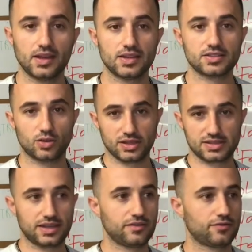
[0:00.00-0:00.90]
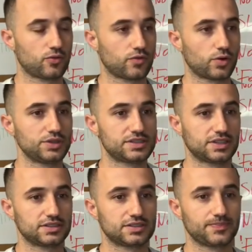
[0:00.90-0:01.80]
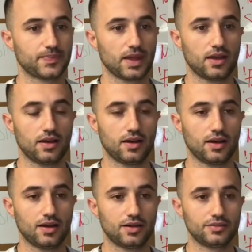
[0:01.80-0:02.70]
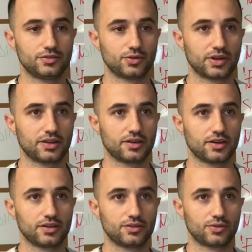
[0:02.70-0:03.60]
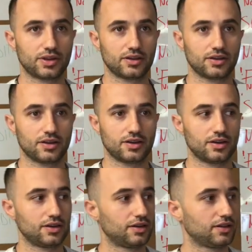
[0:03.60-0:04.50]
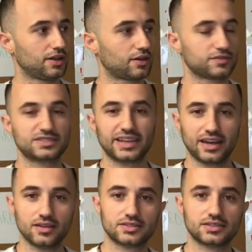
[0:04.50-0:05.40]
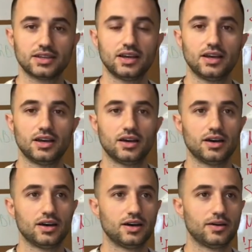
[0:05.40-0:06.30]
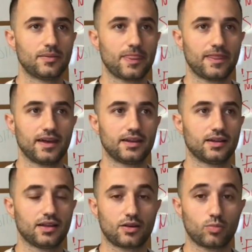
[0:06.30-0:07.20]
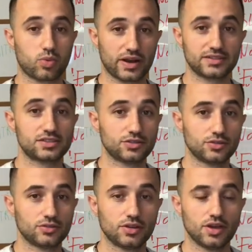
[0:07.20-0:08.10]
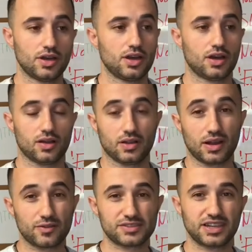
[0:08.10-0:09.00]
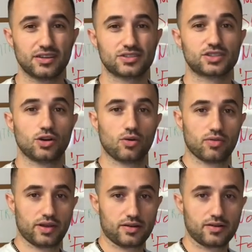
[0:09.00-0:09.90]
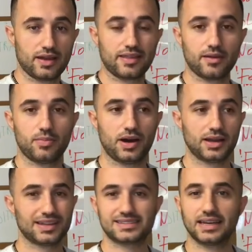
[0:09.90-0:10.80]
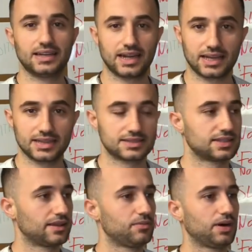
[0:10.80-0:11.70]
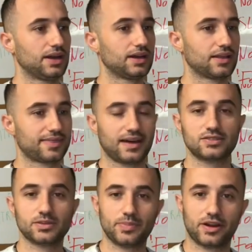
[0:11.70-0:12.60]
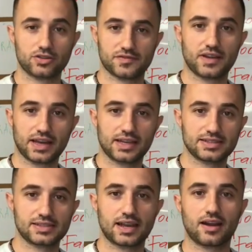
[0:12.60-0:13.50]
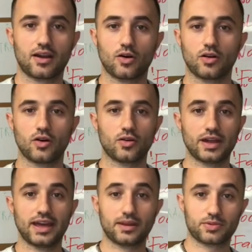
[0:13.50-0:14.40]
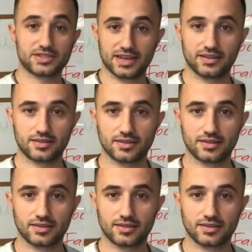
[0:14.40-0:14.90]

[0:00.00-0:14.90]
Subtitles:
So let's say, for instance, during a lot of sales that a lot of brands do, a lot of sellers go there and they buy, let's say Nikes, they buy 1,000 pairs of Nikes that are on 80%